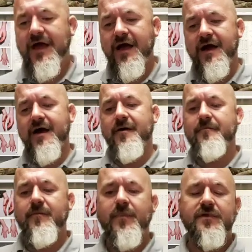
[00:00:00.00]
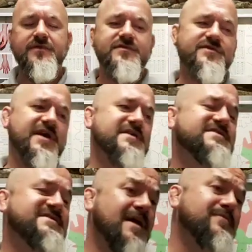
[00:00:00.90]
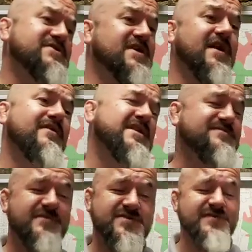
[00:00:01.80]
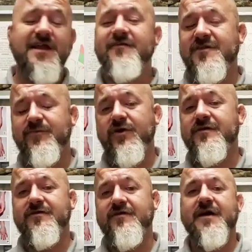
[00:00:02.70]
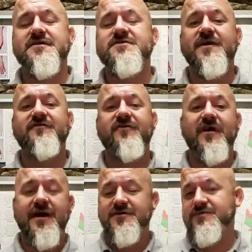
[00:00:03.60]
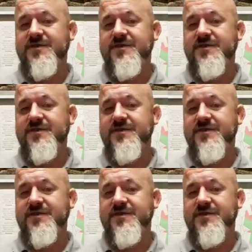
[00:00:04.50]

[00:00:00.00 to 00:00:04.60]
Um, the temperature is, is relatively buoyant throughout the 24 hours.